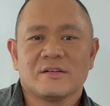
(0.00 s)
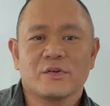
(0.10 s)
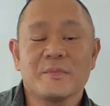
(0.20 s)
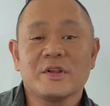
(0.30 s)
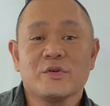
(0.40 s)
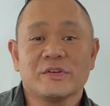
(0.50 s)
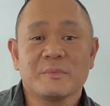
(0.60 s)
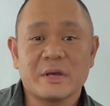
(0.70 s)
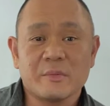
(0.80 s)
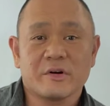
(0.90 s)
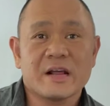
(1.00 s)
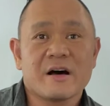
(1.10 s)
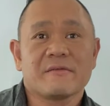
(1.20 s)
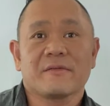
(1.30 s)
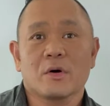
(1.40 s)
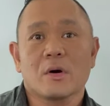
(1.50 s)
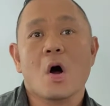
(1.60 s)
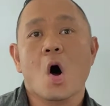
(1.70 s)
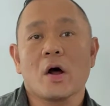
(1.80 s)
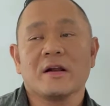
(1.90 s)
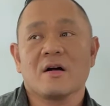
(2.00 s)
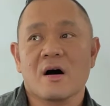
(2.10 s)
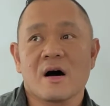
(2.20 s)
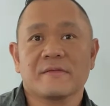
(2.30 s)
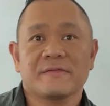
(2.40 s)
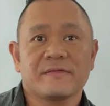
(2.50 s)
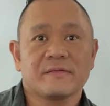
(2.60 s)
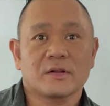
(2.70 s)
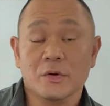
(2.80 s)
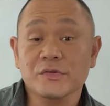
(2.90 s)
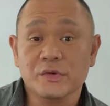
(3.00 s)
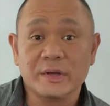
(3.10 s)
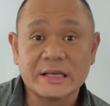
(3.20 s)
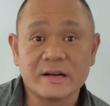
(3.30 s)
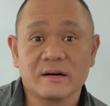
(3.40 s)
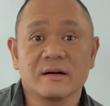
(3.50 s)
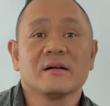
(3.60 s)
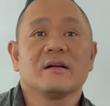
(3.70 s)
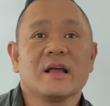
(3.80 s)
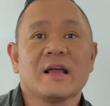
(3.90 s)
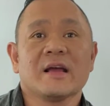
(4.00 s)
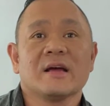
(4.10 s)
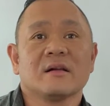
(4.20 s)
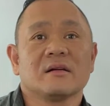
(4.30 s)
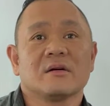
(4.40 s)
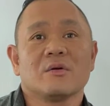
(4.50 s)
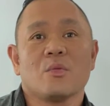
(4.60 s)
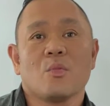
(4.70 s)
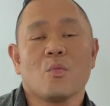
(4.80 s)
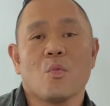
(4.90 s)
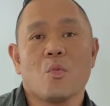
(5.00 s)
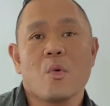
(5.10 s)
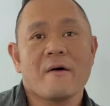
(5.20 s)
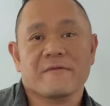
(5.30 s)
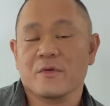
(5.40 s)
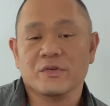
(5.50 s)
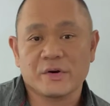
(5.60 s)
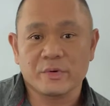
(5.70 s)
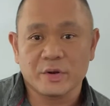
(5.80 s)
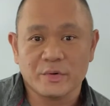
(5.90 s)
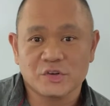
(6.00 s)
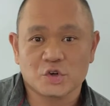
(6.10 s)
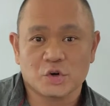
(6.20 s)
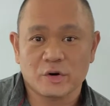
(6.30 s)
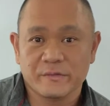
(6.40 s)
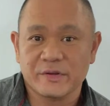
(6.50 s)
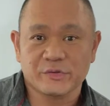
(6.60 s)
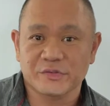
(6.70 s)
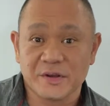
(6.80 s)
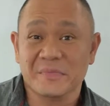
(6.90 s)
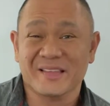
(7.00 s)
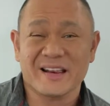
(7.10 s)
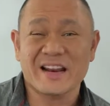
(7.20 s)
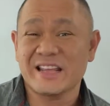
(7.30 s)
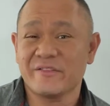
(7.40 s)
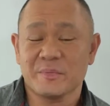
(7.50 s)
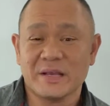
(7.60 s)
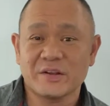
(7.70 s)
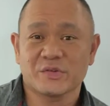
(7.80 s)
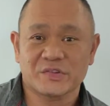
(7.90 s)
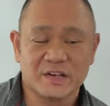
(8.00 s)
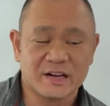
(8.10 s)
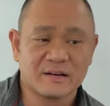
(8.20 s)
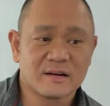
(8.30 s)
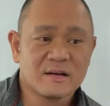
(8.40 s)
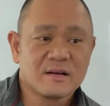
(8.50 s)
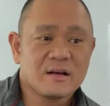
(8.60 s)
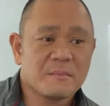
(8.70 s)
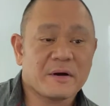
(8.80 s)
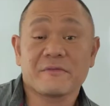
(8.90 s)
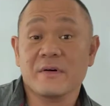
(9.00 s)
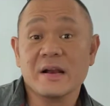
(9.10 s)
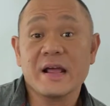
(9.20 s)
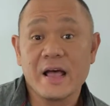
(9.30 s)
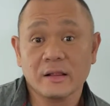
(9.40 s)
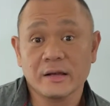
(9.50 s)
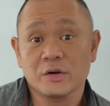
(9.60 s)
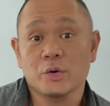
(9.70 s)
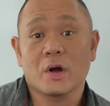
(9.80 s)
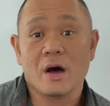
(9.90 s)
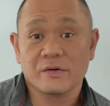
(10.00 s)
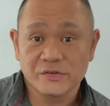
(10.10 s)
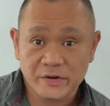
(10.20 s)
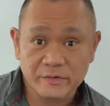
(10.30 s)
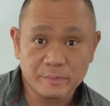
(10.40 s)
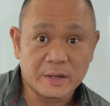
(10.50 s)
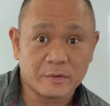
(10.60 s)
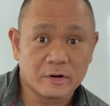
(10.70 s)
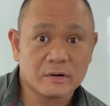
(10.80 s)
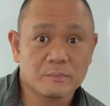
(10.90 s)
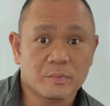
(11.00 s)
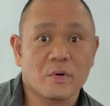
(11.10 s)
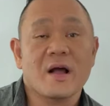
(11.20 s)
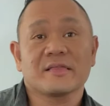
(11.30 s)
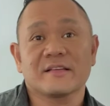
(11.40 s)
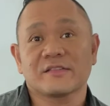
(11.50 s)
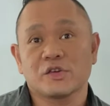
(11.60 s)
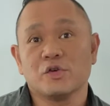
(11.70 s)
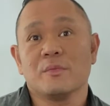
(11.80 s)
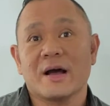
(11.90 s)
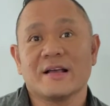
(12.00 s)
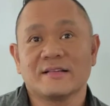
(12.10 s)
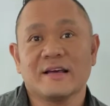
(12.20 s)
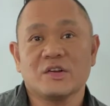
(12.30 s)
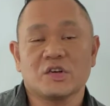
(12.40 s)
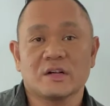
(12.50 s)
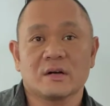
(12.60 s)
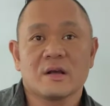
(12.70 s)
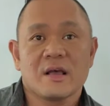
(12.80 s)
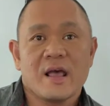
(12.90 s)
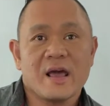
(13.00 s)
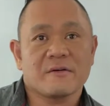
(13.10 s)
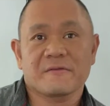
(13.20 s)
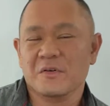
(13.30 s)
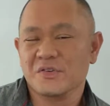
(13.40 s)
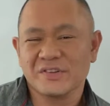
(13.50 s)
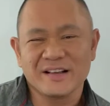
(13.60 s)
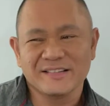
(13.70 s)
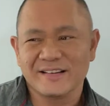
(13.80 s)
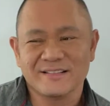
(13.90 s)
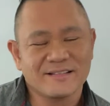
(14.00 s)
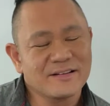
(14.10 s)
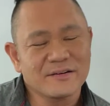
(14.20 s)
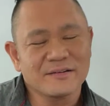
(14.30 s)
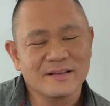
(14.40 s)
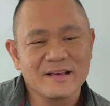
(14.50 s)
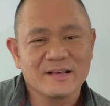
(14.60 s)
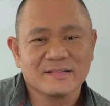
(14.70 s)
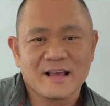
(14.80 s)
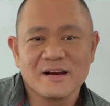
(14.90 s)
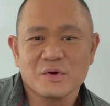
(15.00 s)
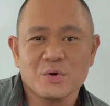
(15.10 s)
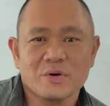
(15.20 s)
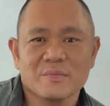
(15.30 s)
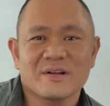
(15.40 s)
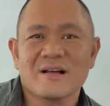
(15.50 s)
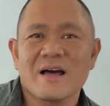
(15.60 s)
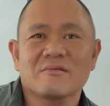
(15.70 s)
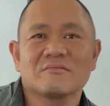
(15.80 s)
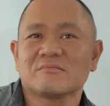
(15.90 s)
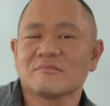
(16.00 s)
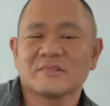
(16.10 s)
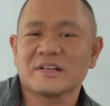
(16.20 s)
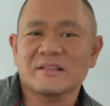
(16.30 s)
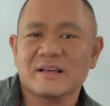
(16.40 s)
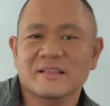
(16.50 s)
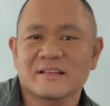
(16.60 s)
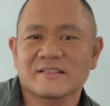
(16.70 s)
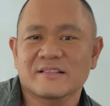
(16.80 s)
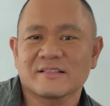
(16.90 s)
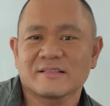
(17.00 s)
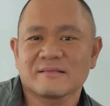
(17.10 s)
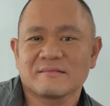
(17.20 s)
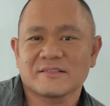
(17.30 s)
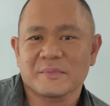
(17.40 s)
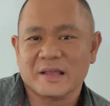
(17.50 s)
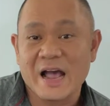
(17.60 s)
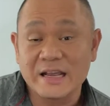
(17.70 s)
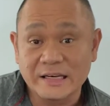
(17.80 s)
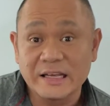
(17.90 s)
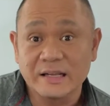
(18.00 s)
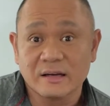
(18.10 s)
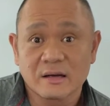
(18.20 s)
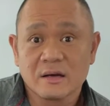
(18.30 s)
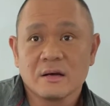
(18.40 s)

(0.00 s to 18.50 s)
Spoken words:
So I've been using Bemer now for on and off close to a year, and at first I really wasn't sure if this was something that I'd even be interested in. My friend Helen, who got herself a Bemer, brought this to my attention, and at first I said, you know, it's kind of cool, but I don't really think this is something I need.